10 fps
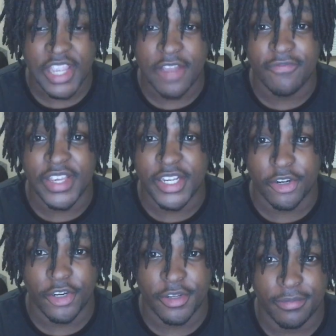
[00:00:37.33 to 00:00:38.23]
I
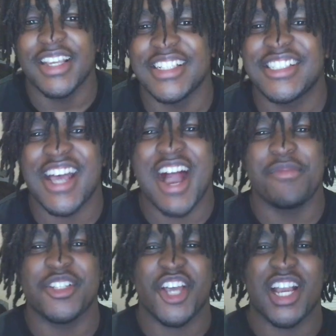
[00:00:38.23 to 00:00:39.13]
figured. It's time
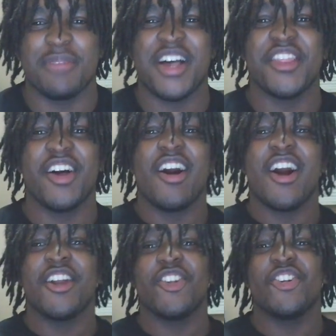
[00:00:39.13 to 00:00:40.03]
to talk about the
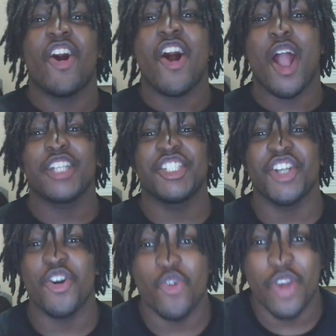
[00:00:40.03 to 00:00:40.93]
underdog
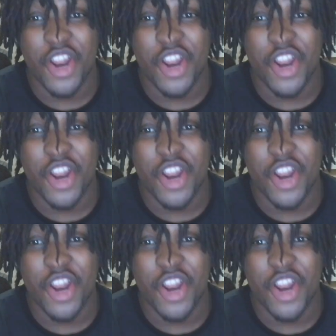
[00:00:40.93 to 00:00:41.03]
show